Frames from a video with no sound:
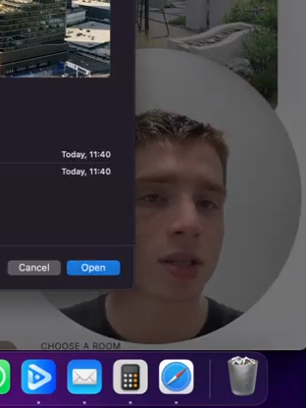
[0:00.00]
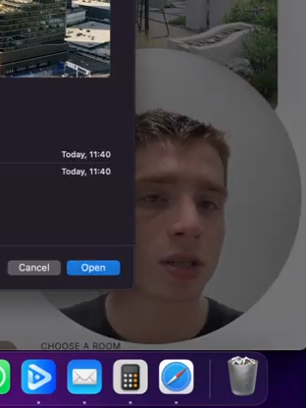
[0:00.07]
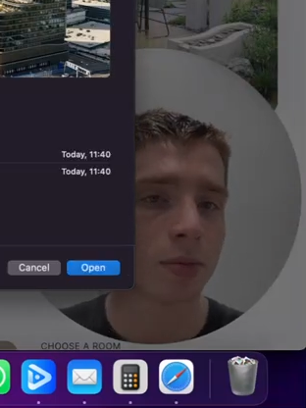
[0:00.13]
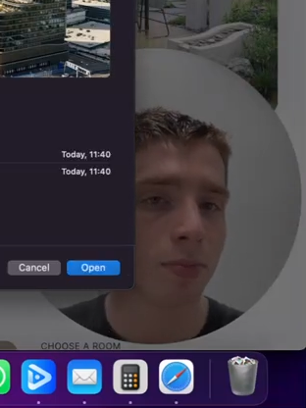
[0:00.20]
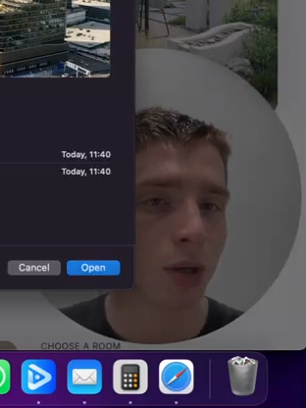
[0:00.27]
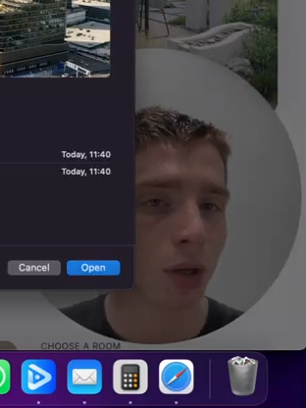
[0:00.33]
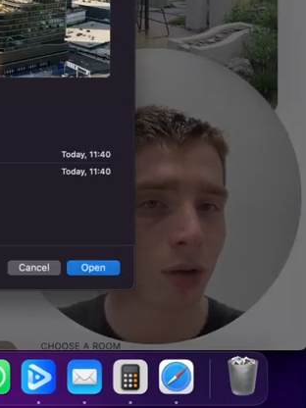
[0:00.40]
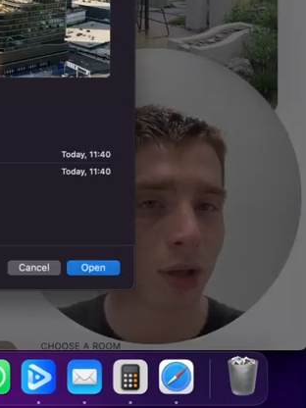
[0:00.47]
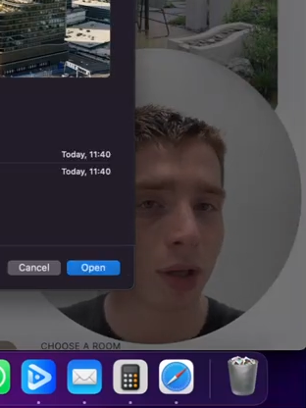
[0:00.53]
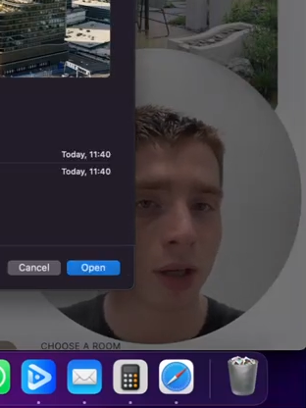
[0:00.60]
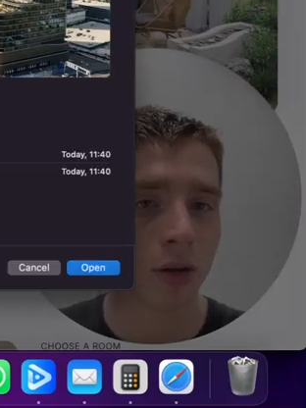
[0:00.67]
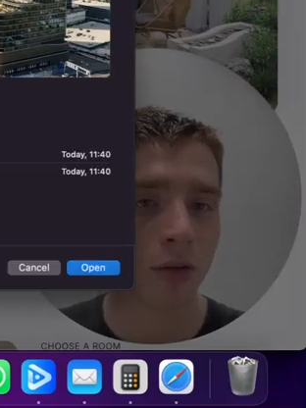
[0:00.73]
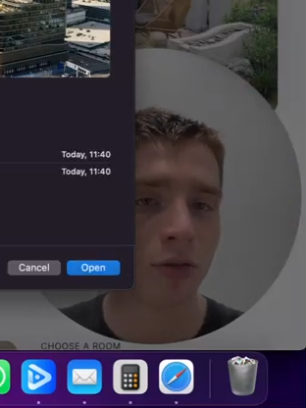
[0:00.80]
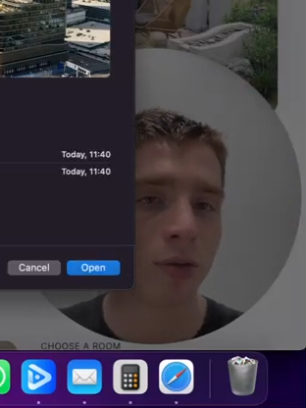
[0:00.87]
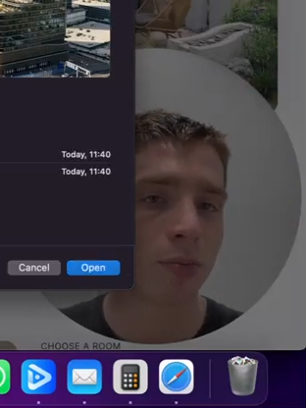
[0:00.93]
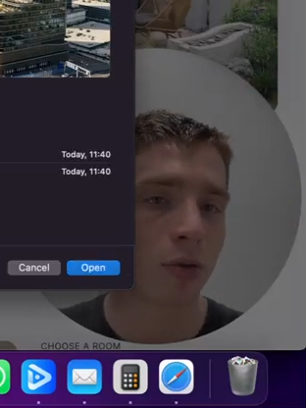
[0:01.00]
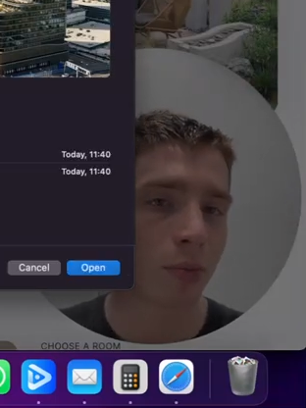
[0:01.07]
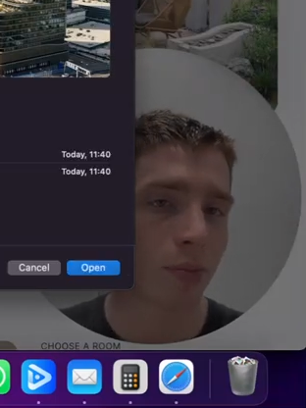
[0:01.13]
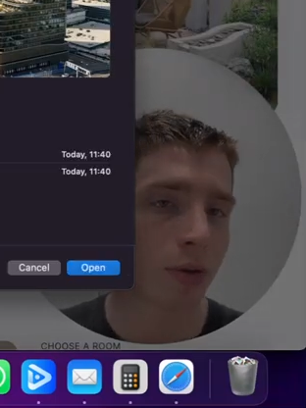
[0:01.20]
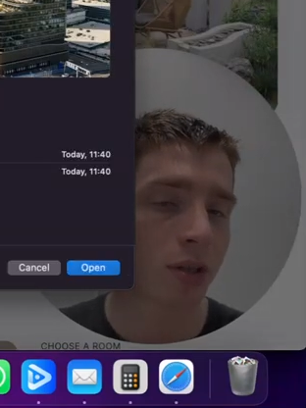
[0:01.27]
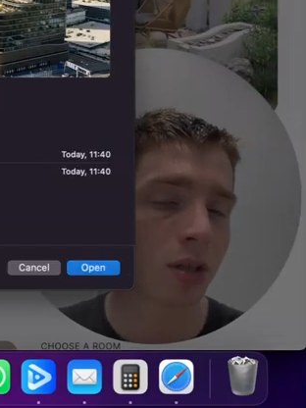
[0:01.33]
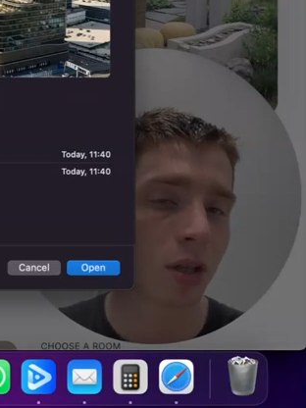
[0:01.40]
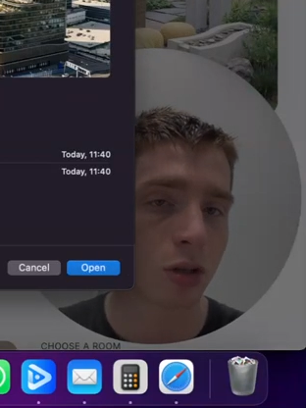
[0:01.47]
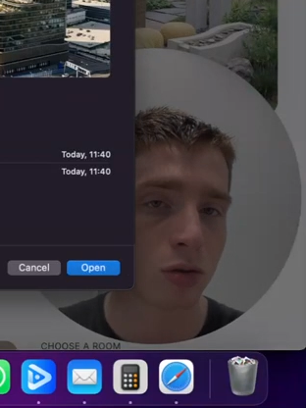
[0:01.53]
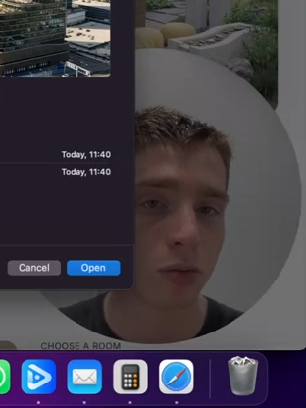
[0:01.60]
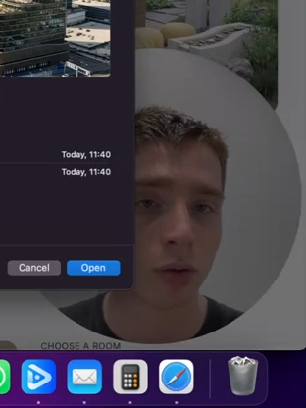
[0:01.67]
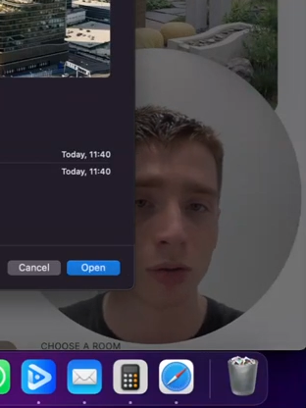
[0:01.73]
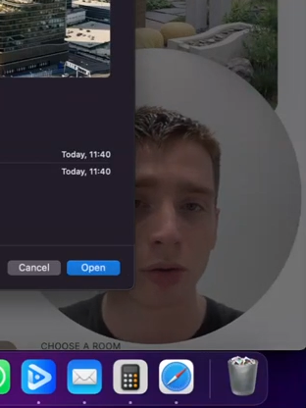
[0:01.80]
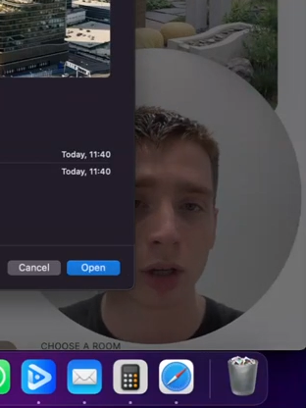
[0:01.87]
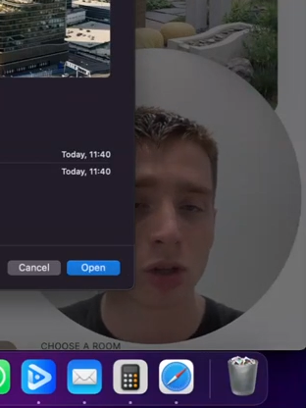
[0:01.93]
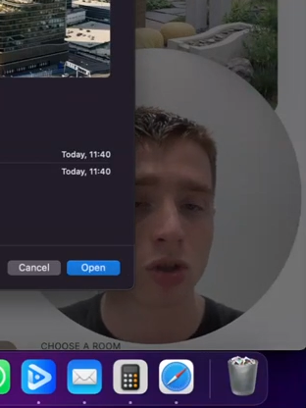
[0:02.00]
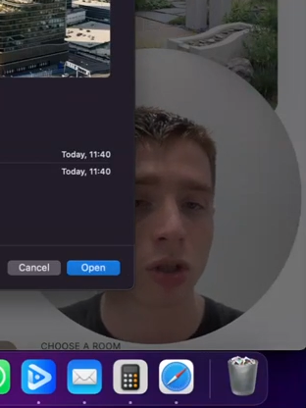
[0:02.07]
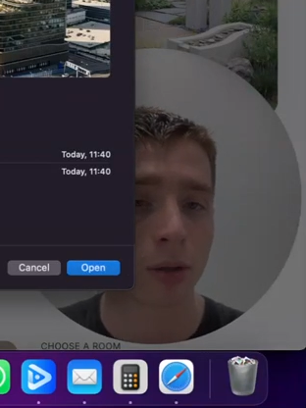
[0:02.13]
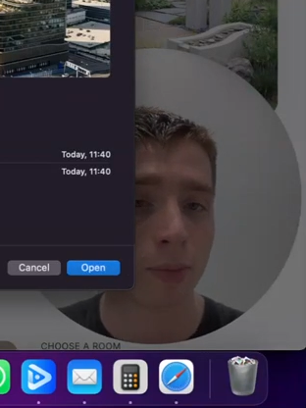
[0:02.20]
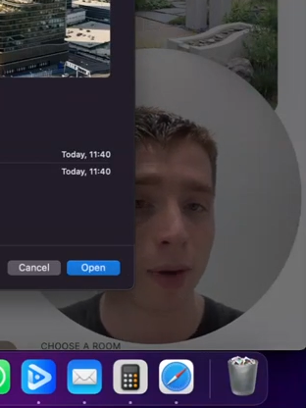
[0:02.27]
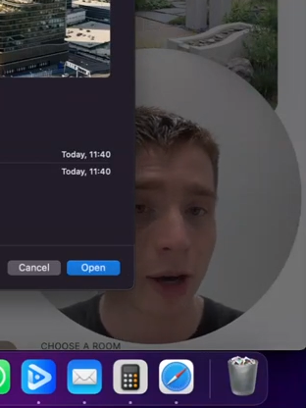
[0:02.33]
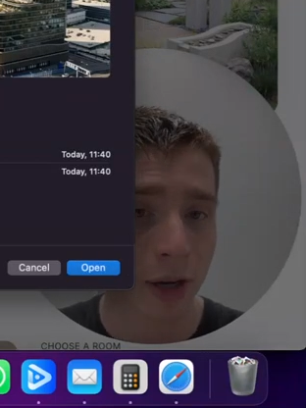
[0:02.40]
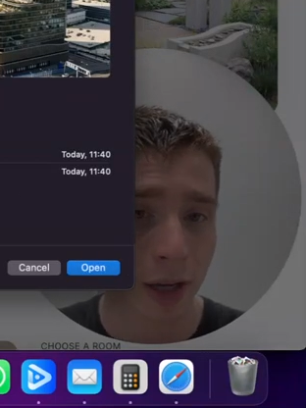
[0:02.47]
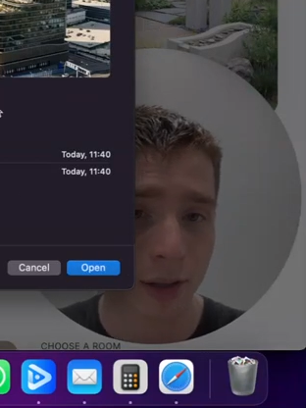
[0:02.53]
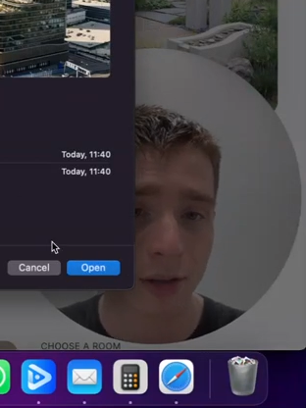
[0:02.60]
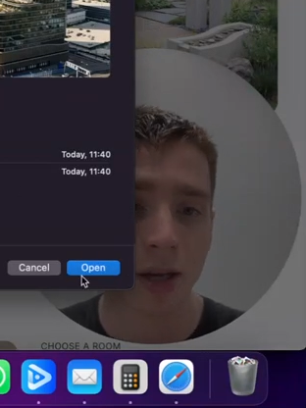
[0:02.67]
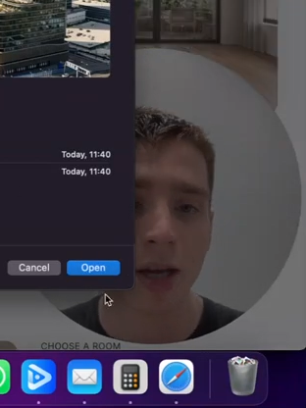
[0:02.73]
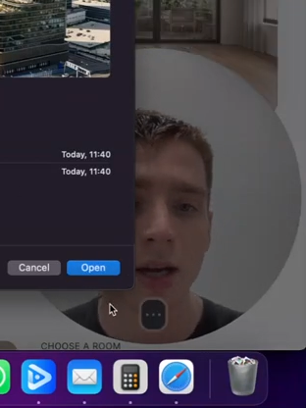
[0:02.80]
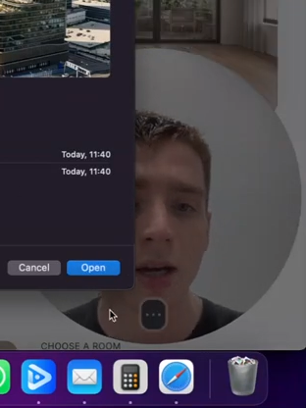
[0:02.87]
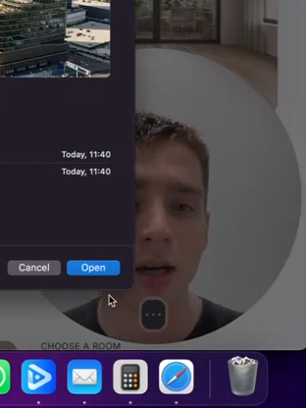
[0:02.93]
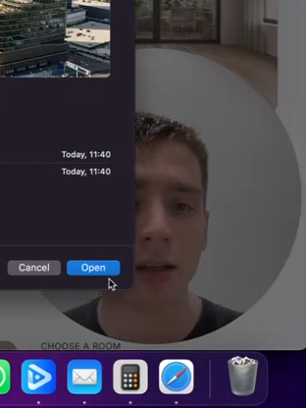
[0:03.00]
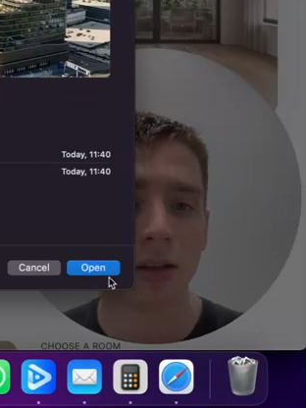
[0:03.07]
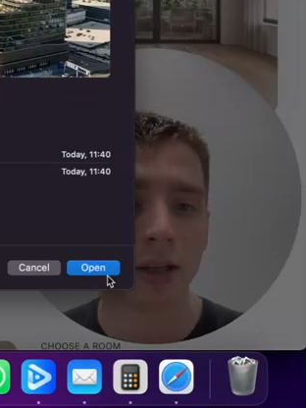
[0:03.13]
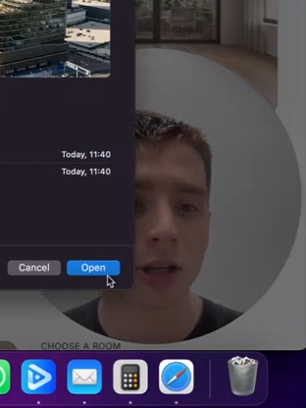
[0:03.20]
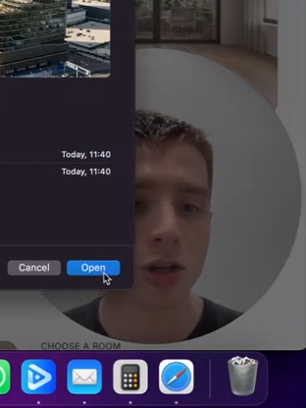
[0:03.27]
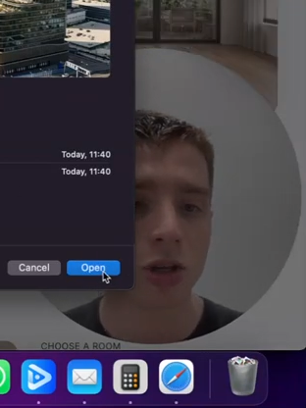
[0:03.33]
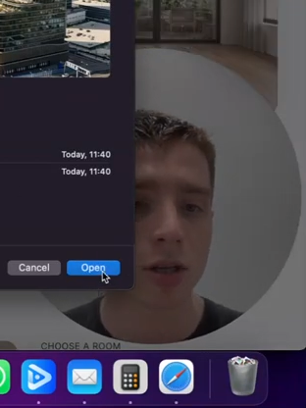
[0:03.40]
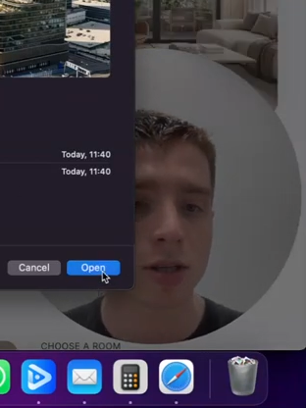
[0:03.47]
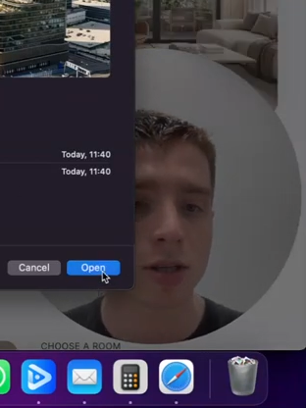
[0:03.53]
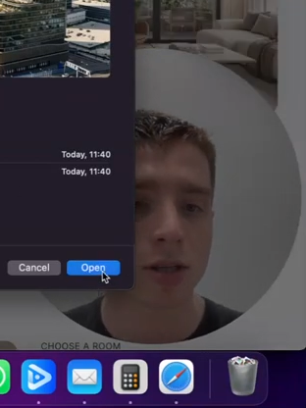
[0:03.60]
is a building of the property that you want to actually market. Let's just